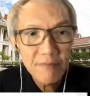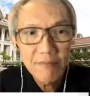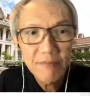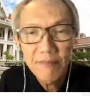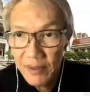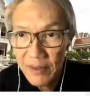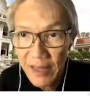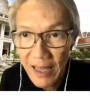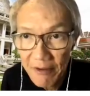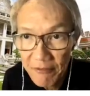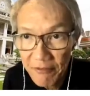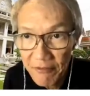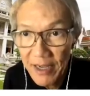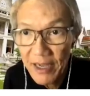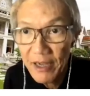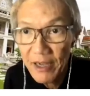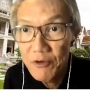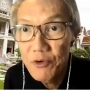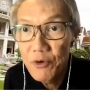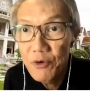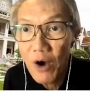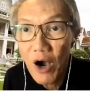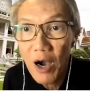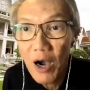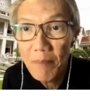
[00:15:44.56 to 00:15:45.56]

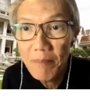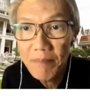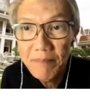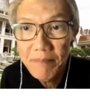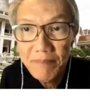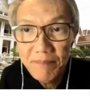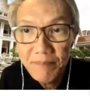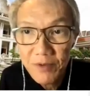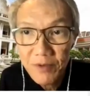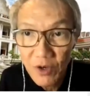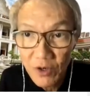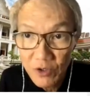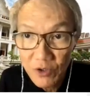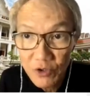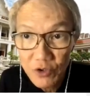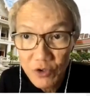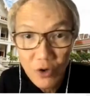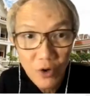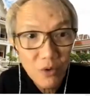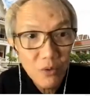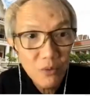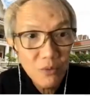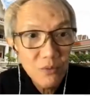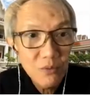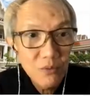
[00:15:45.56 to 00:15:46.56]
LU op
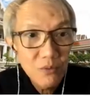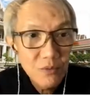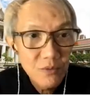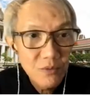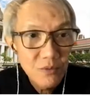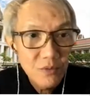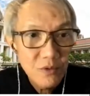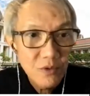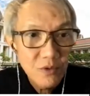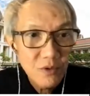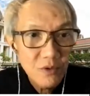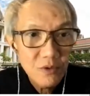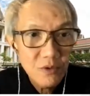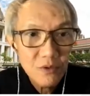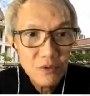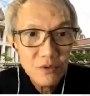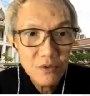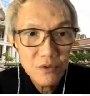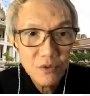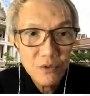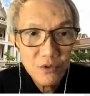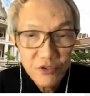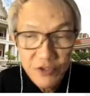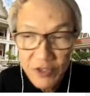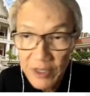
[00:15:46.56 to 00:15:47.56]
control
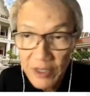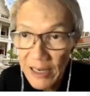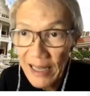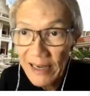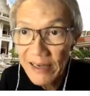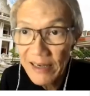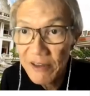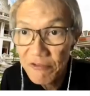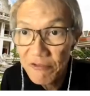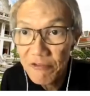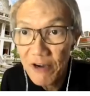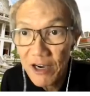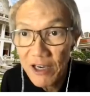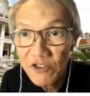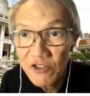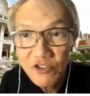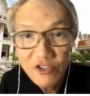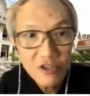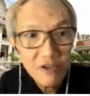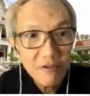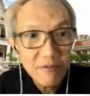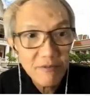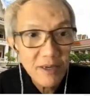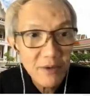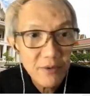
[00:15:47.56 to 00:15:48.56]
to select the function
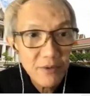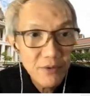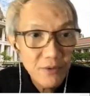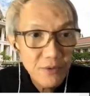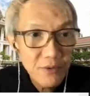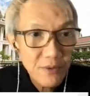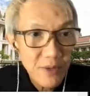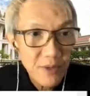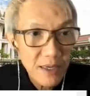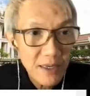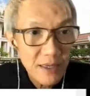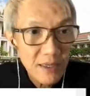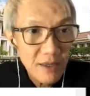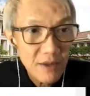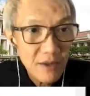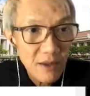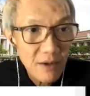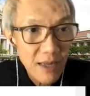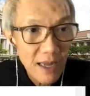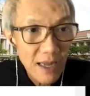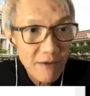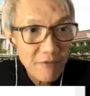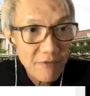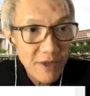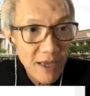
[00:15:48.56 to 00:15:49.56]
of LU, and it
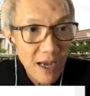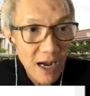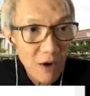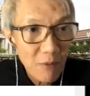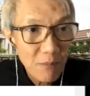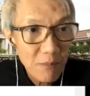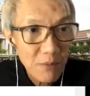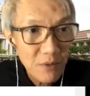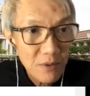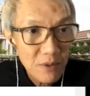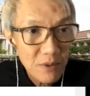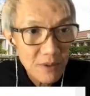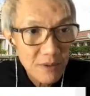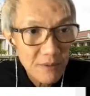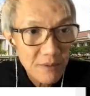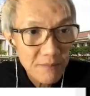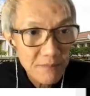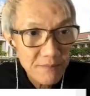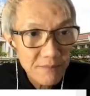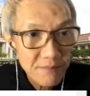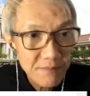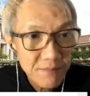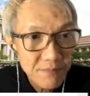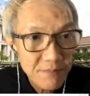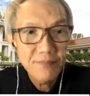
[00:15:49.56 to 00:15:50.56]
has the output.
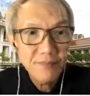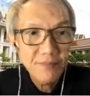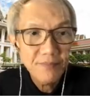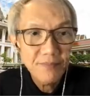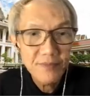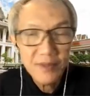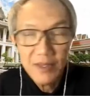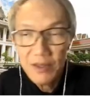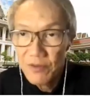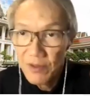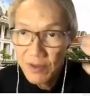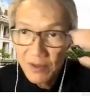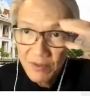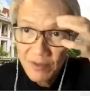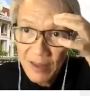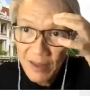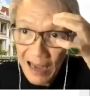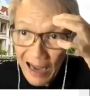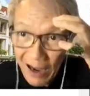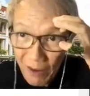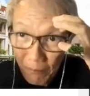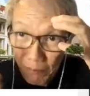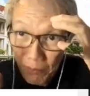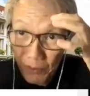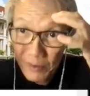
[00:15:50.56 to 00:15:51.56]
This is the
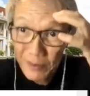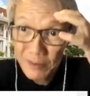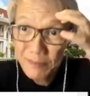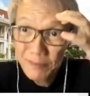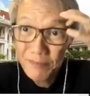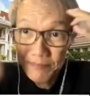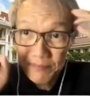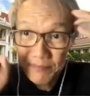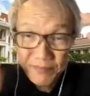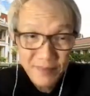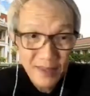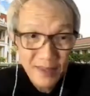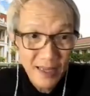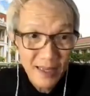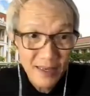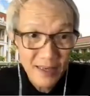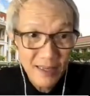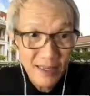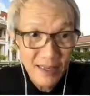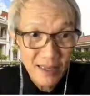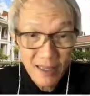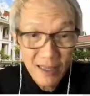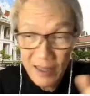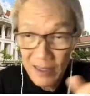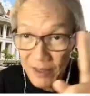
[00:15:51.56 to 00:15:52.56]
output and
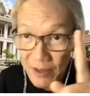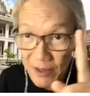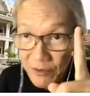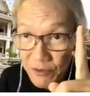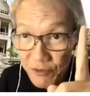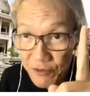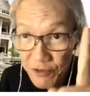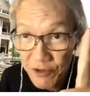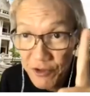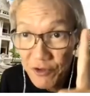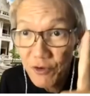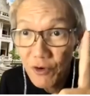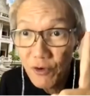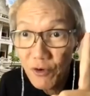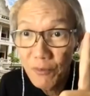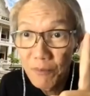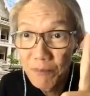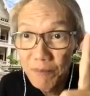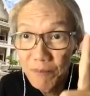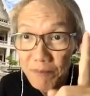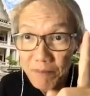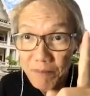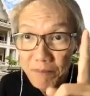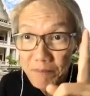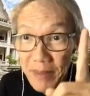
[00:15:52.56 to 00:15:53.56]
the 0
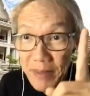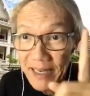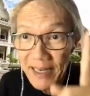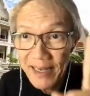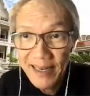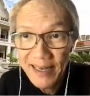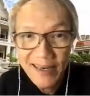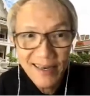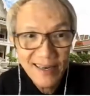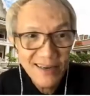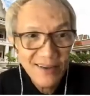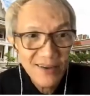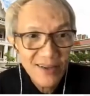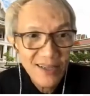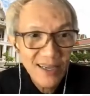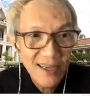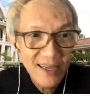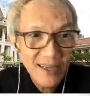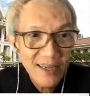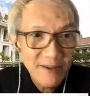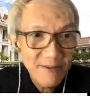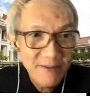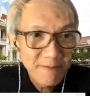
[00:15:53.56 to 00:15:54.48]
bit. Okay.